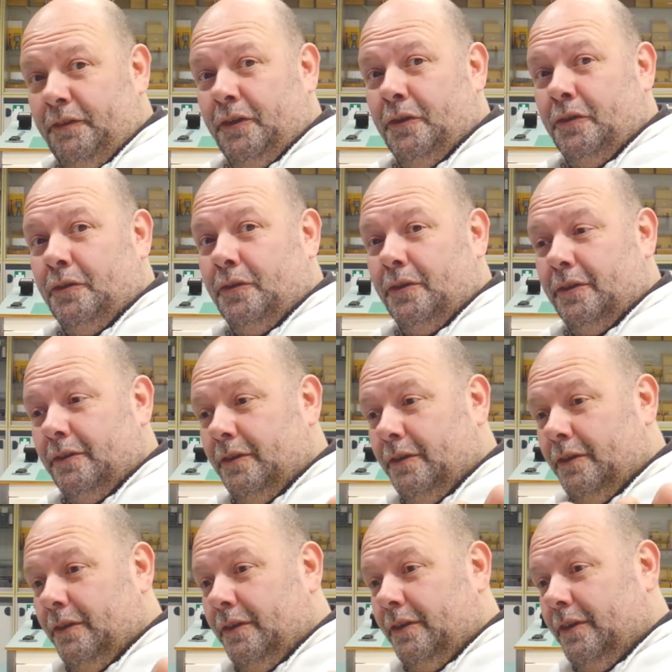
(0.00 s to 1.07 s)
you
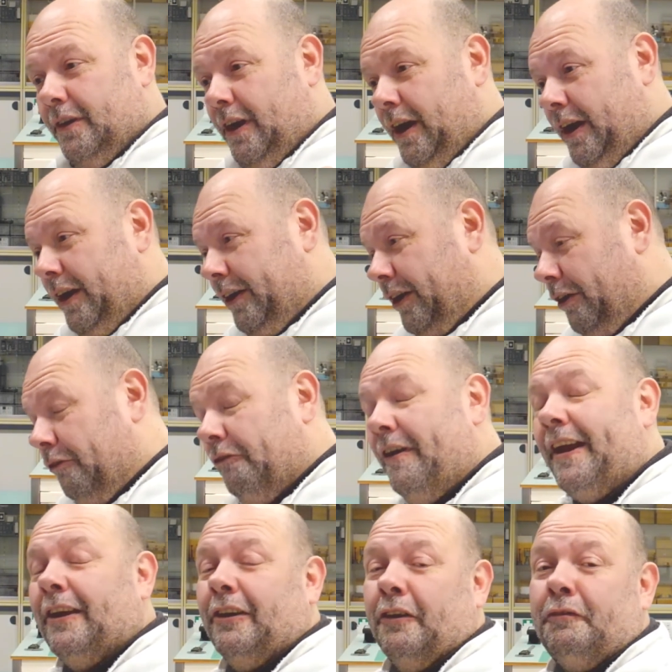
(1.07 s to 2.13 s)
are a
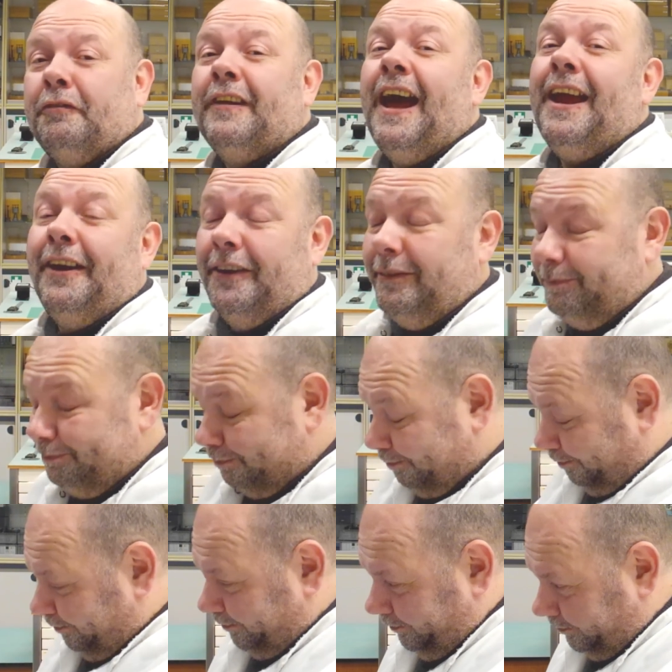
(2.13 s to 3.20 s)
regular flyer,
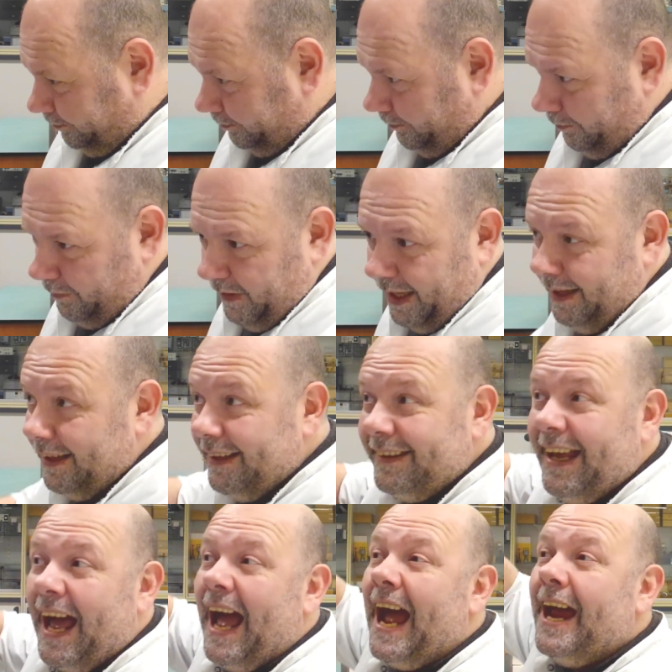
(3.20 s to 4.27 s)
the
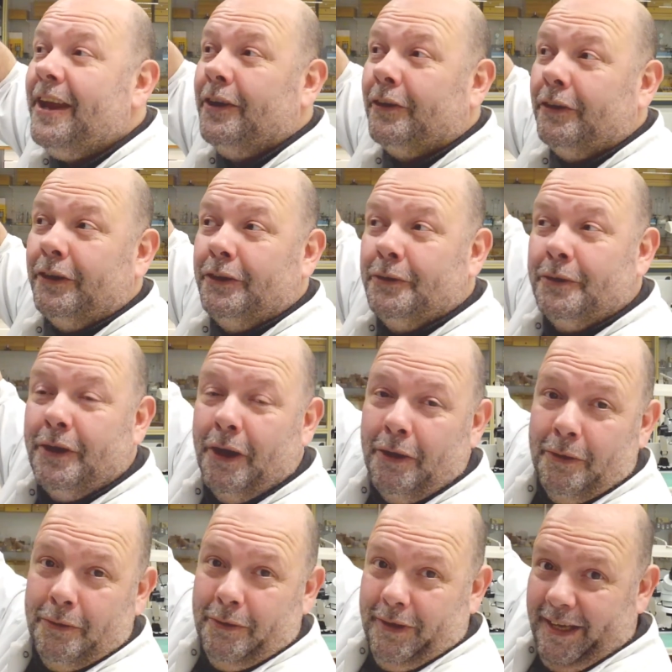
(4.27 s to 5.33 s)
higher you
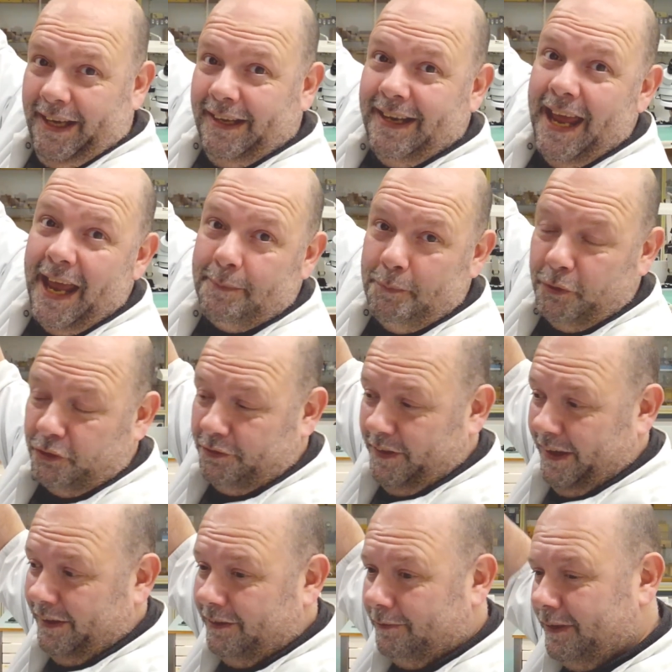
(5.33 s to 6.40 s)
go in the
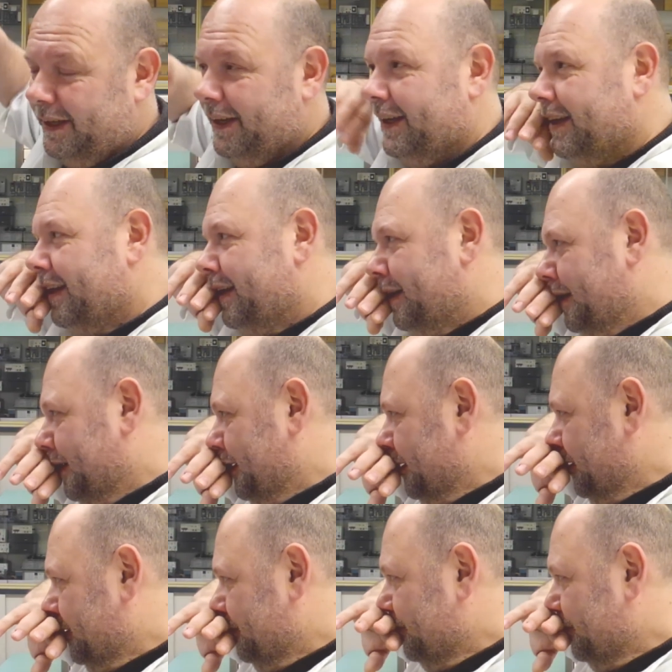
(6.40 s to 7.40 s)
atmosphere, the